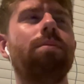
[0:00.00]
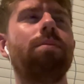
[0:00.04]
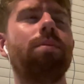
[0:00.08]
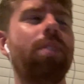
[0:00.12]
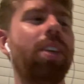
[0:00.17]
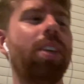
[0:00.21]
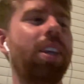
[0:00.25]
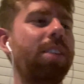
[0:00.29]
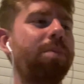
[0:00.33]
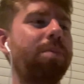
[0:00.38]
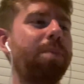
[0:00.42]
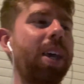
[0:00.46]

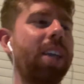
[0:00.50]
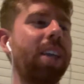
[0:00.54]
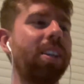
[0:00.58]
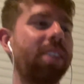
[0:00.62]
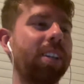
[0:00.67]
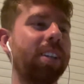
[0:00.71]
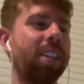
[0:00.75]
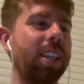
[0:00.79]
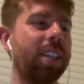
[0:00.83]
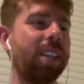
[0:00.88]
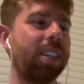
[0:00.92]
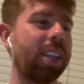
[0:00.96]
He's
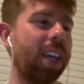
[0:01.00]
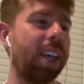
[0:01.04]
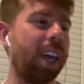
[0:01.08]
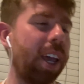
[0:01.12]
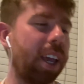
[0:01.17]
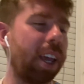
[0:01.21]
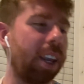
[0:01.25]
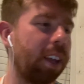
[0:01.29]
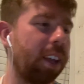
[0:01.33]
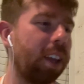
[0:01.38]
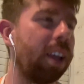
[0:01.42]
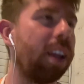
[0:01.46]
basically
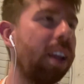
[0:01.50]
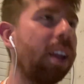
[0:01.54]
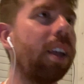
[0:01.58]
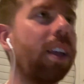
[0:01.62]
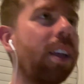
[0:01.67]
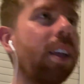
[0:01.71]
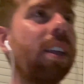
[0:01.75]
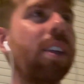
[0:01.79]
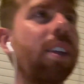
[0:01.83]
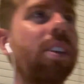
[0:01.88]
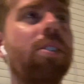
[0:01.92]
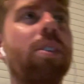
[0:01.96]
saying,
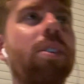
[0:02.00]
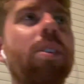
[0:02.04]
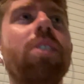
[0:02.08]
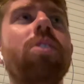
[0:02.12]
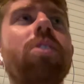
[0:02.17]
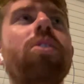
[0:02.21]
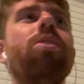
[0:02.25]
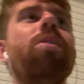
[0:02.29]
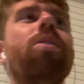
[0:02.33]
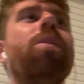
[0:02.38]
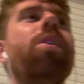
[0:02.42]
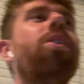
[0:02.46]
sorry, there's
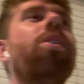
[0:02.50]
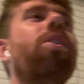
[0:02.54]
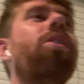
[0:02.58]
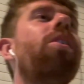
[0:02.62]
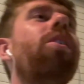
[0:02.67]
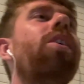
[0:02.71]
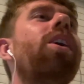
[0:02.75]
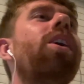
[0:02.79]
something going on